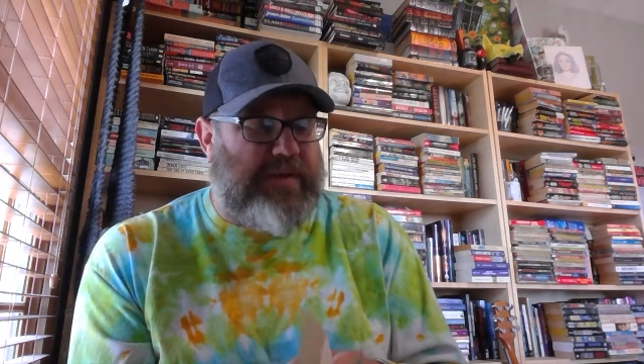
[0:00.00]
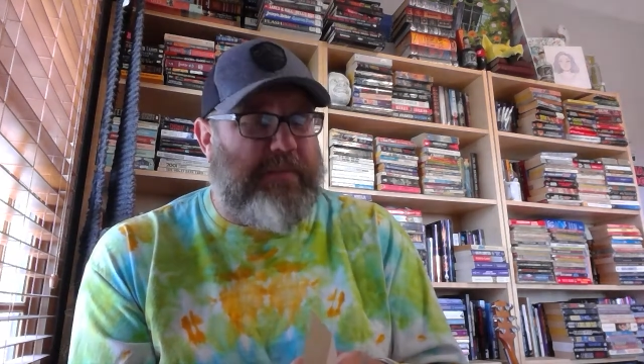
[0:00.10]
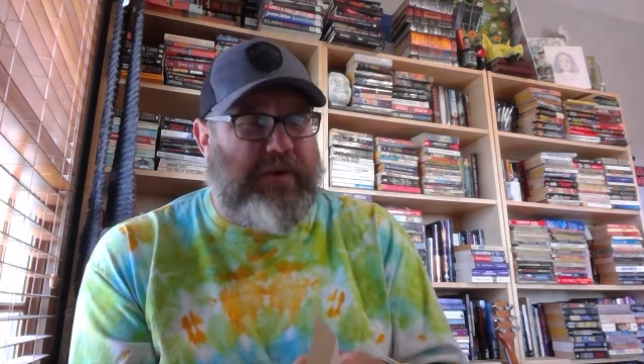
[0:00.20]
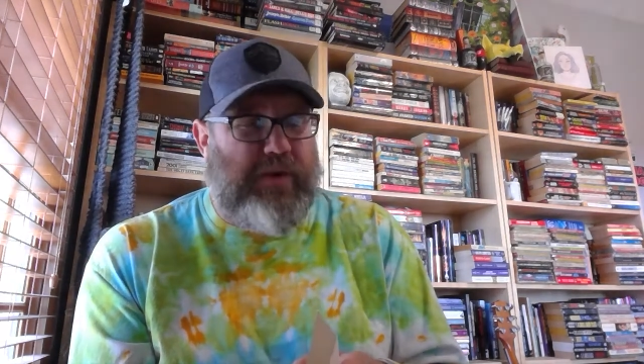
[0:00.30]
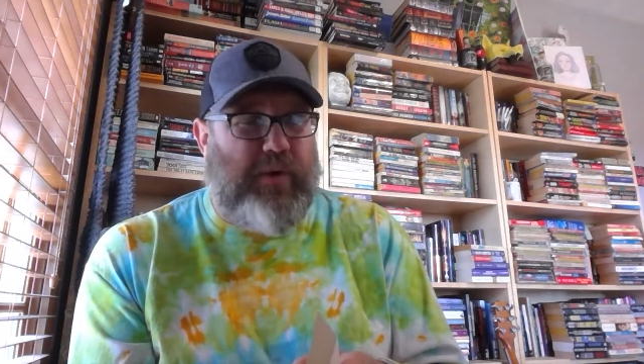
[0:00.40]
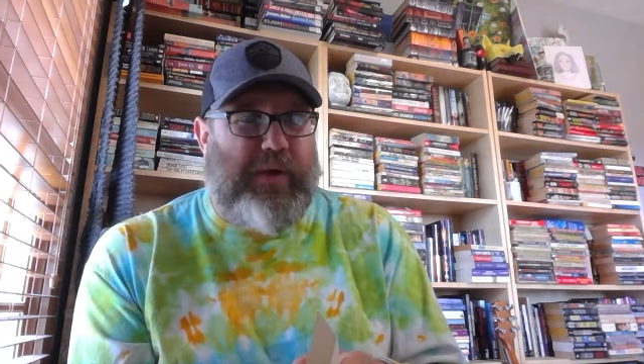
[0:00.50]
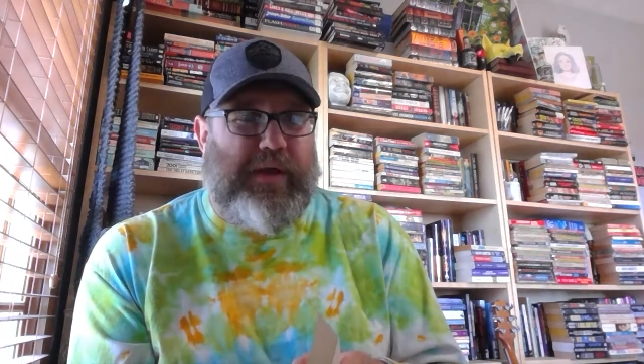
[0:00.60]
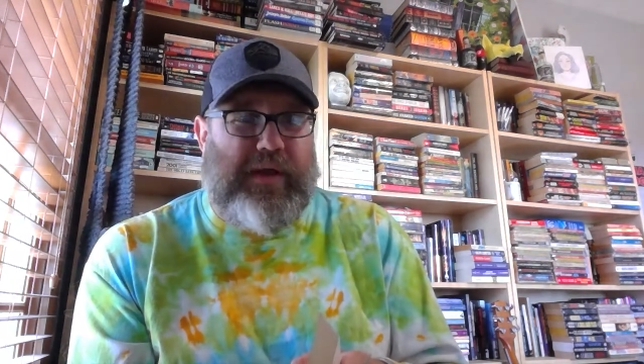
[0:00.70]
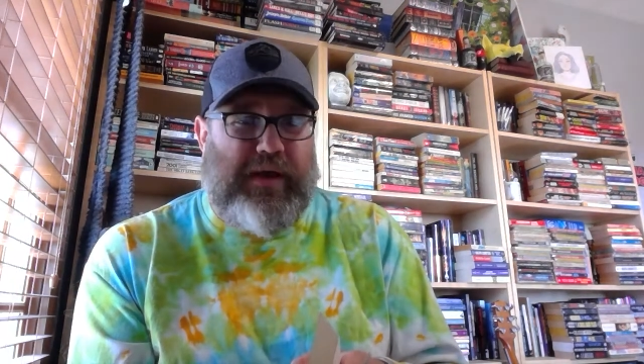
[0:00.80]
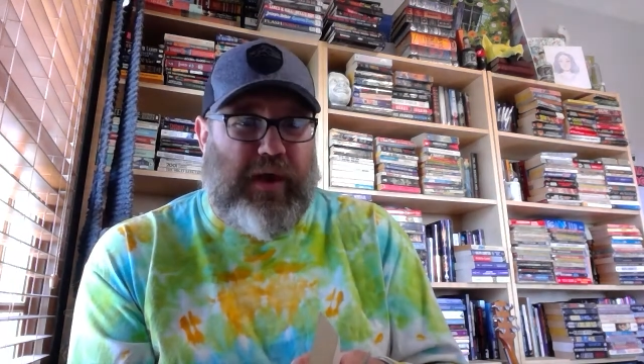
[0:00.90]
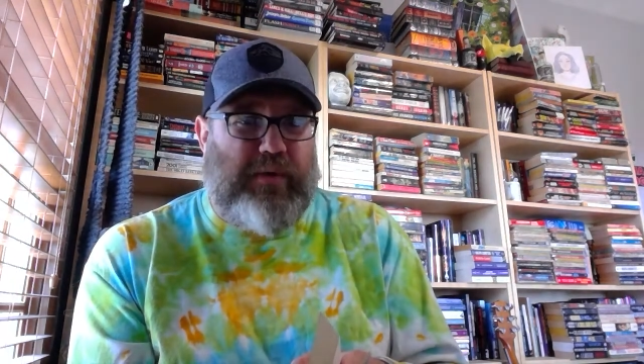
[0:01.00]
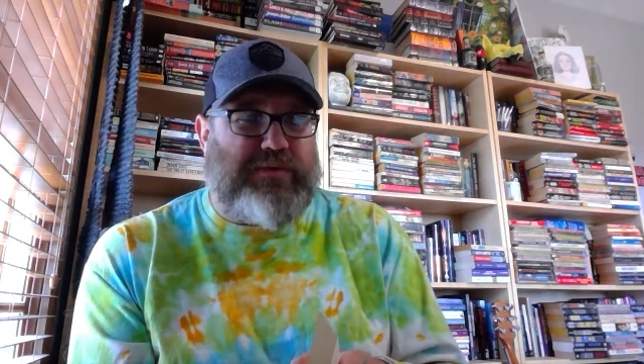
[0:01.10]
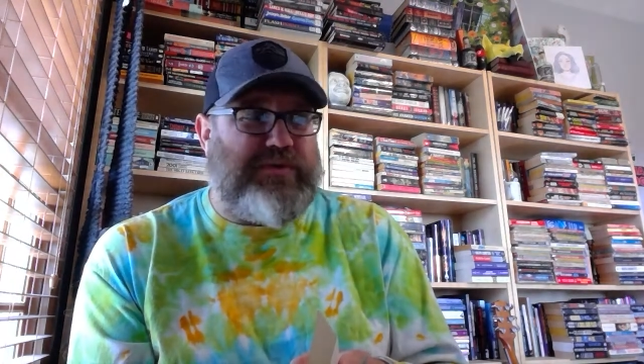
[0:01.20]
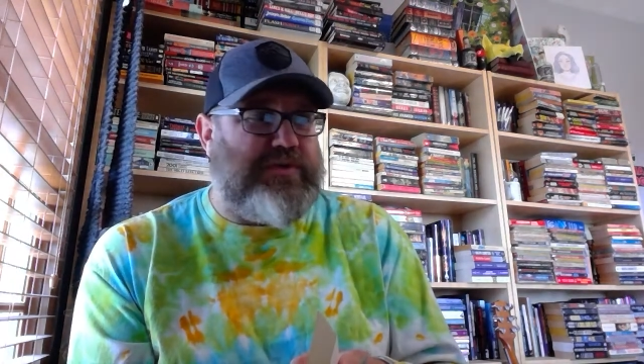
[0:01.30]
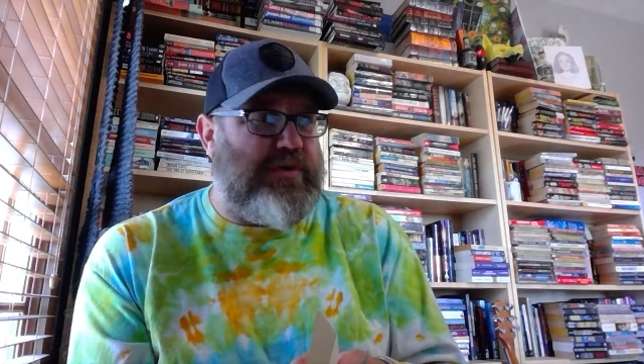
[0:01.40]
I mean, it
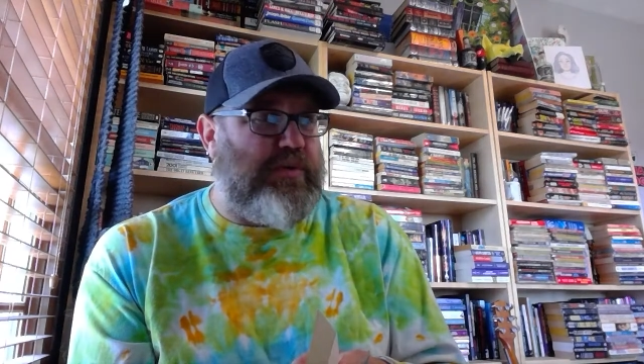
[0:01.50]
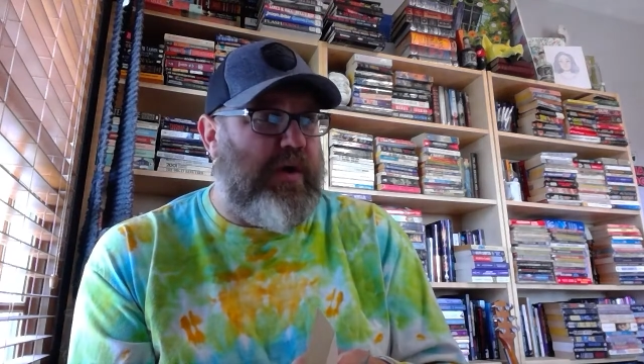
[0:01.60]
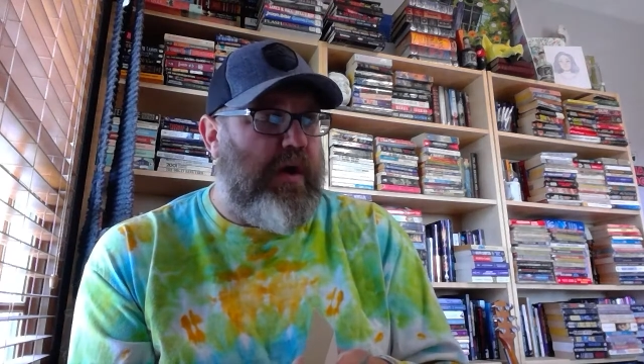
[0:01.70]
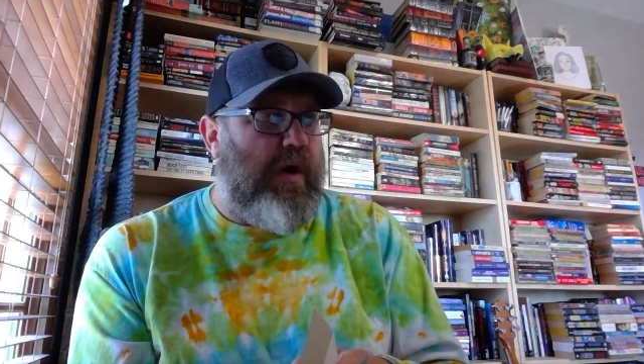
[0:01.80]
goes into